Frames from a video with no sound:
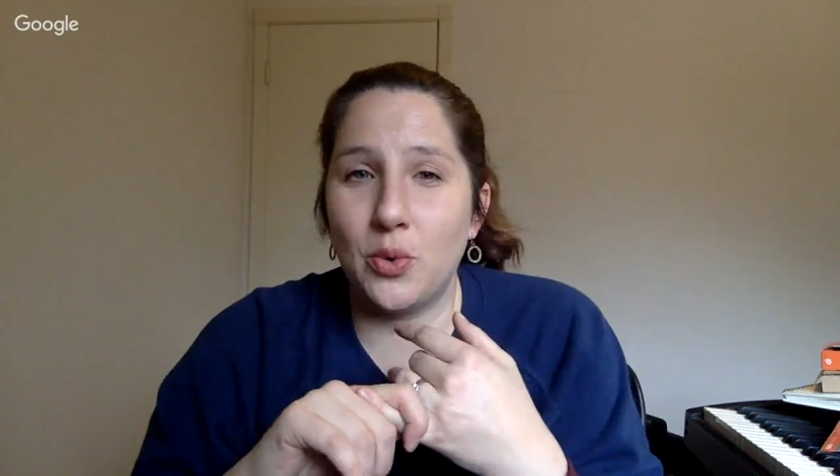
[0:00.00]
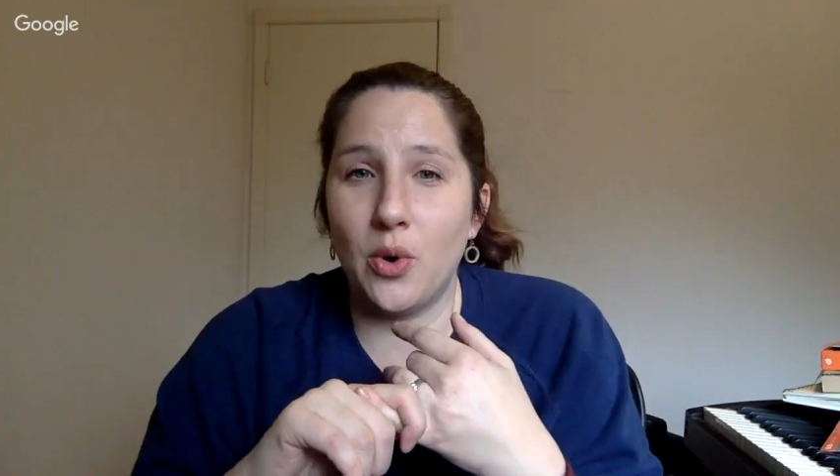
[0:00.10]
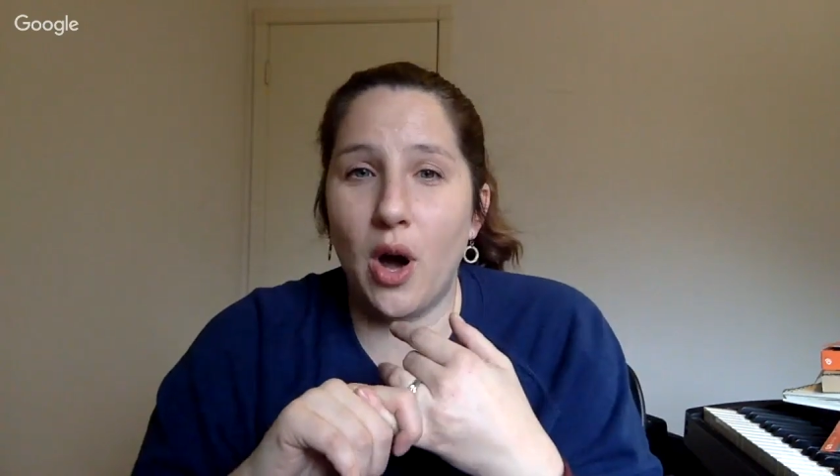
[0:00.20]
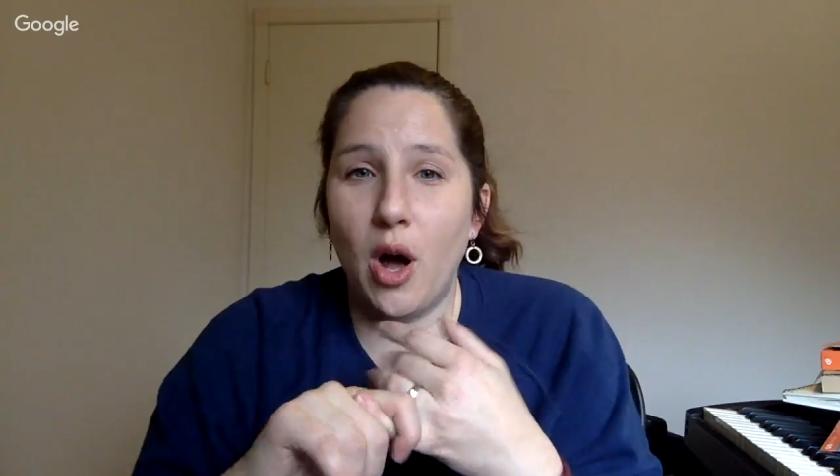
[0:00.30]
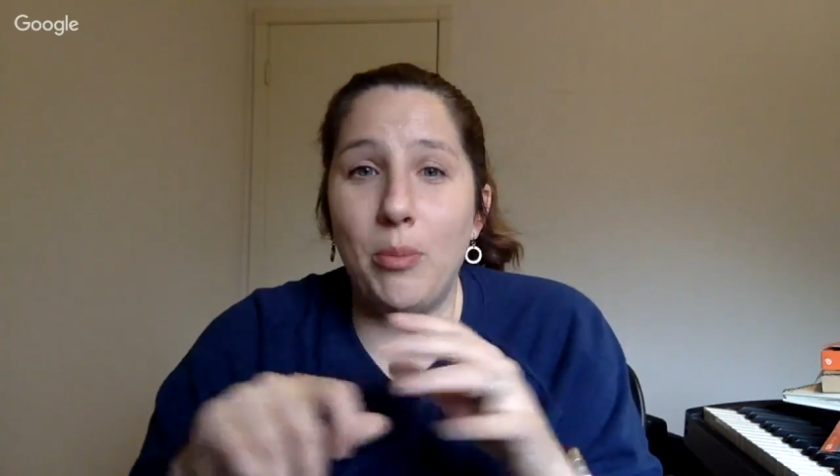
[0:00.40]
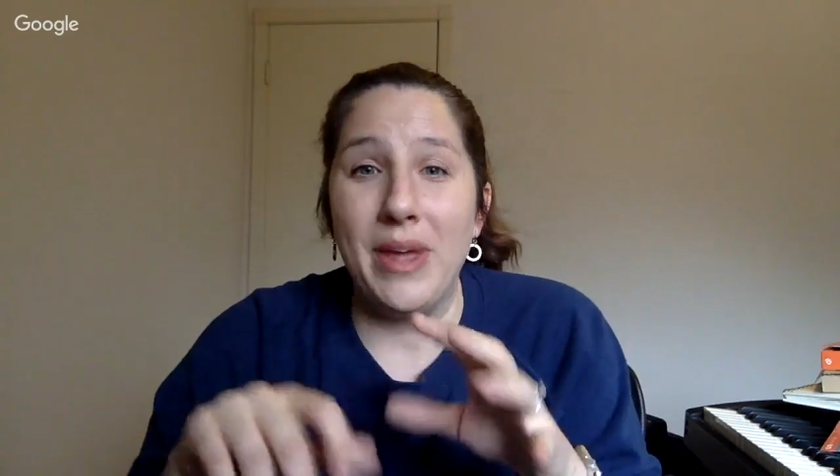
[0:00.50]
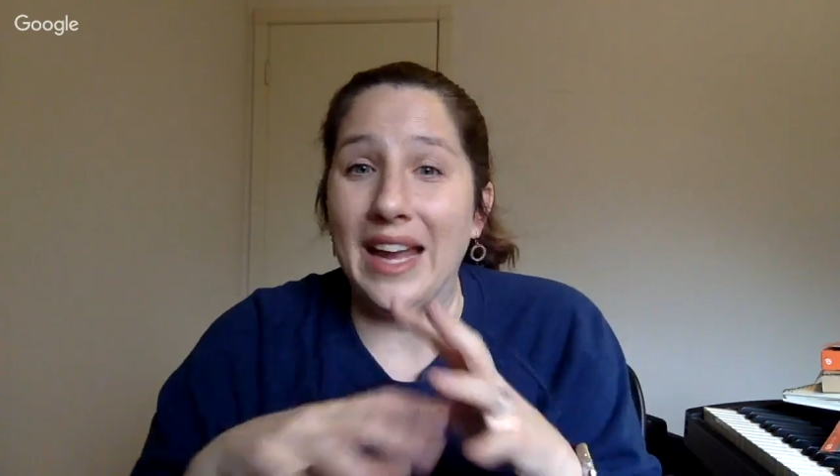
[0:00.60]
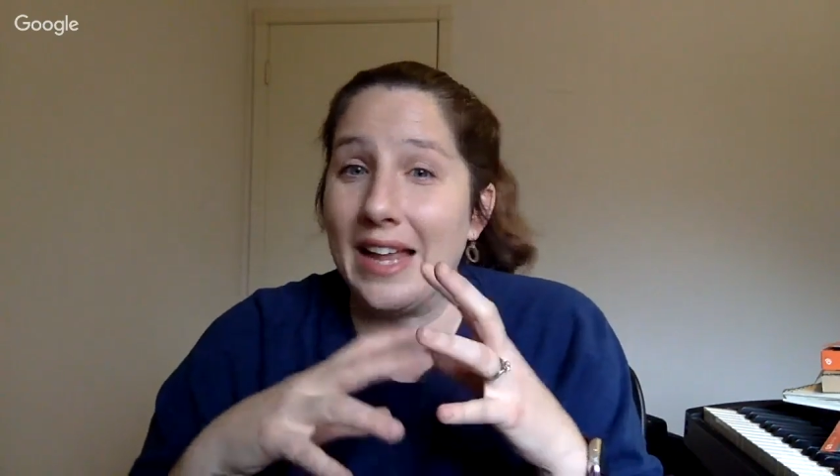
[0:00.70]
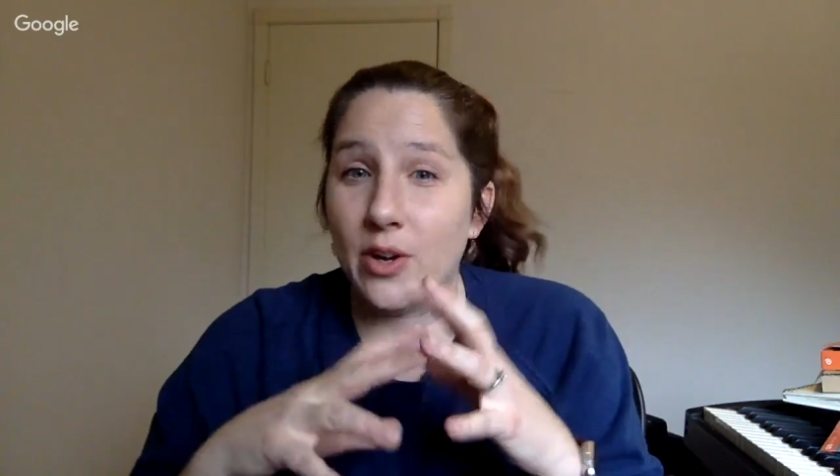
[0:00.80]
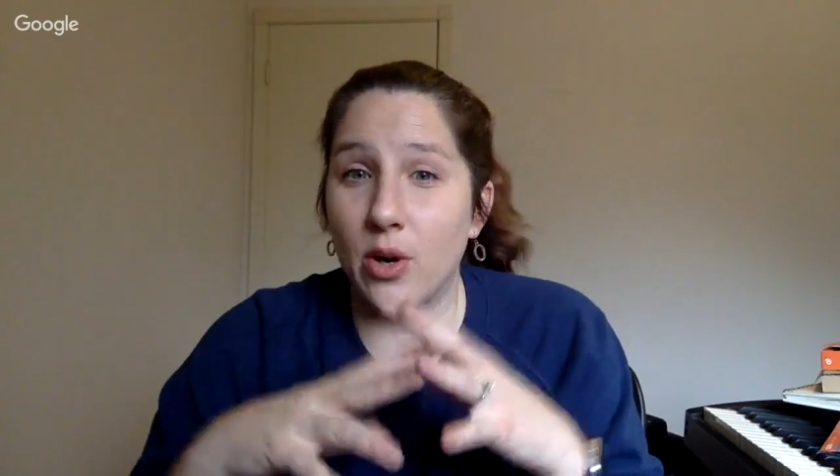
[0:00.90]
all pick
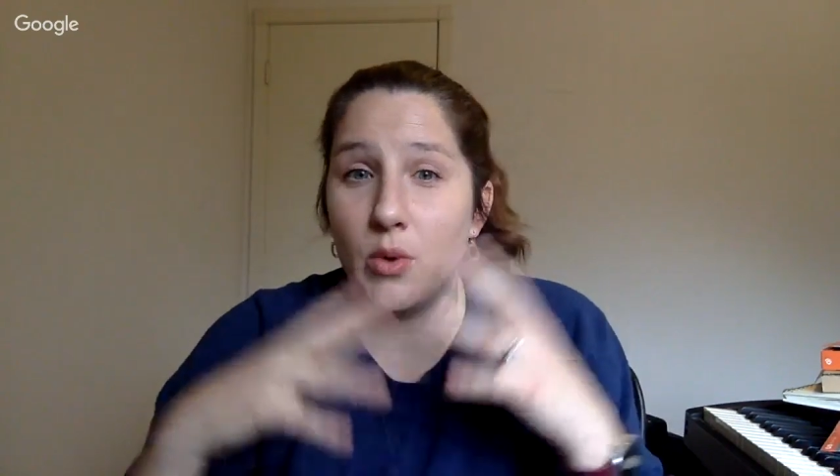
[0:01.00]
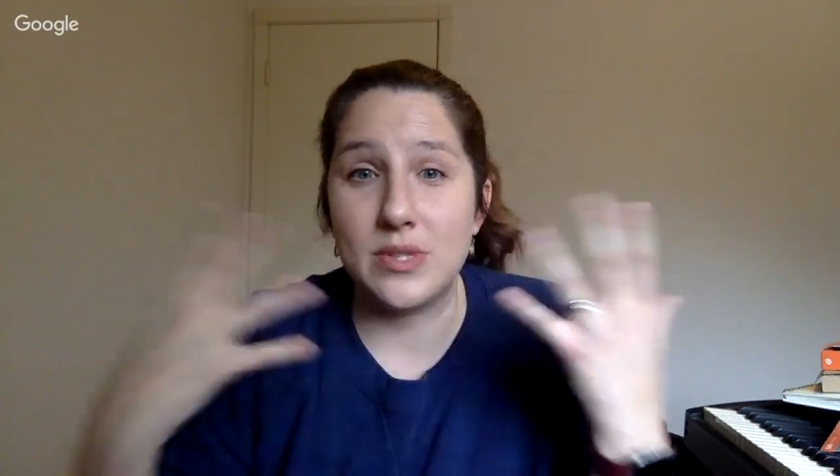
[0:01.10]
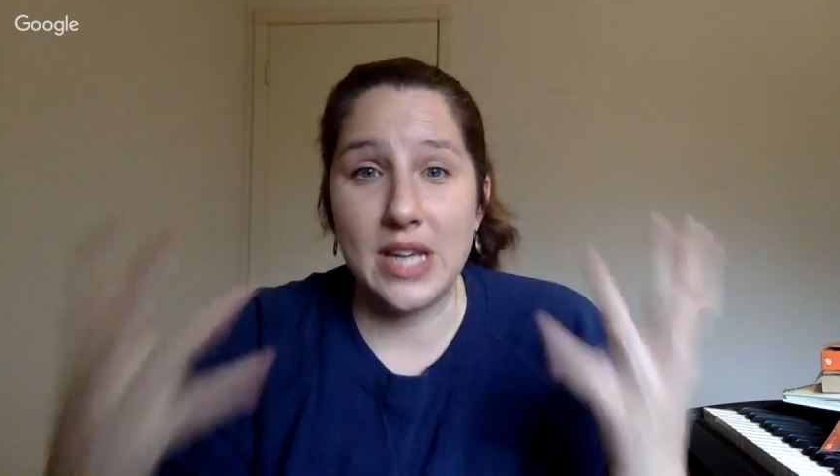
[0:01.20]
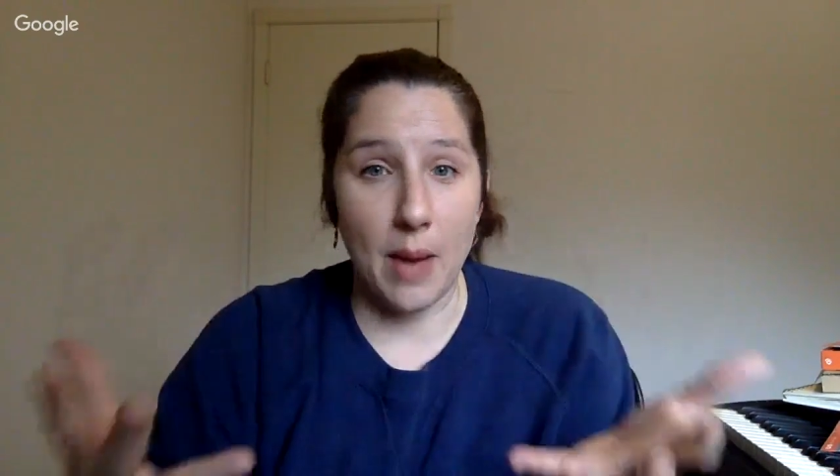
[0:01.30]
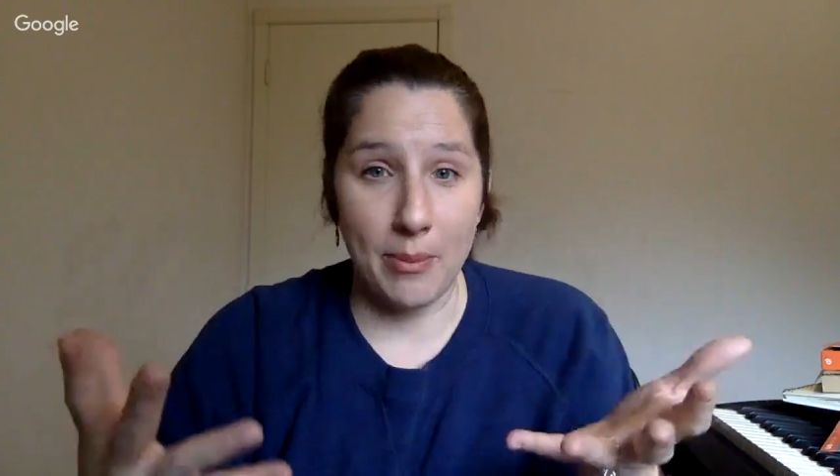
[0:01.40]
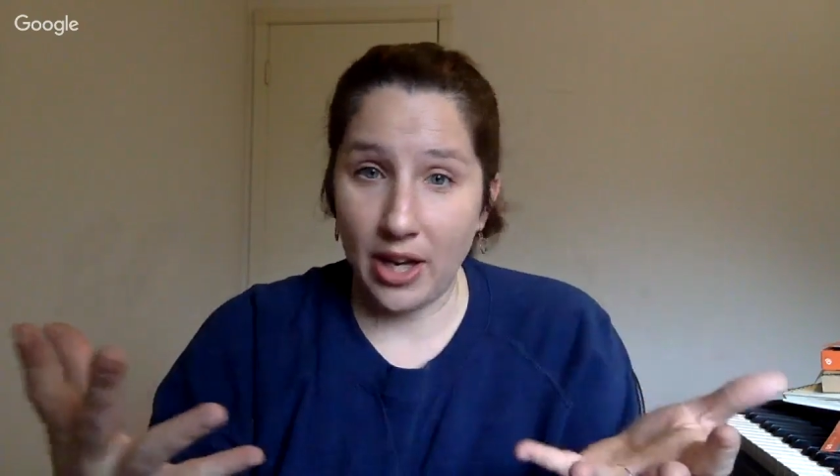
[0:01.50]
their own topic